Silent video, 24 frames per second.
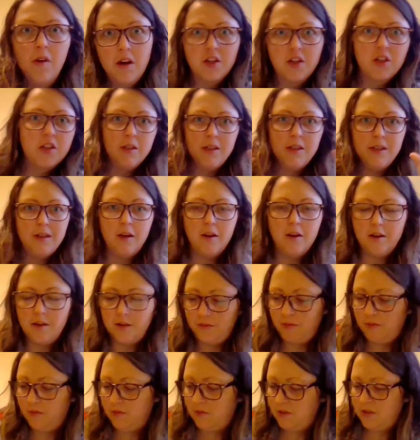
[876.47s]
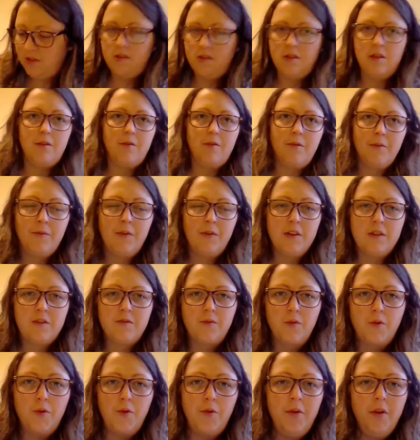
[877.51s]
you're actually live. So
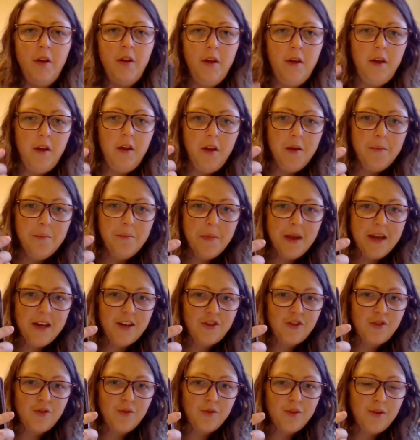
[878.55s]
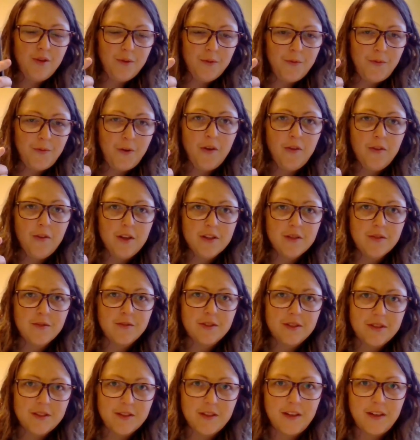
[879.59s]
first of all, make sure your phone is
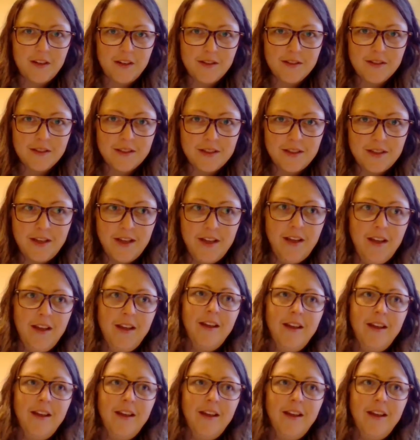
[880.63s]
on silent.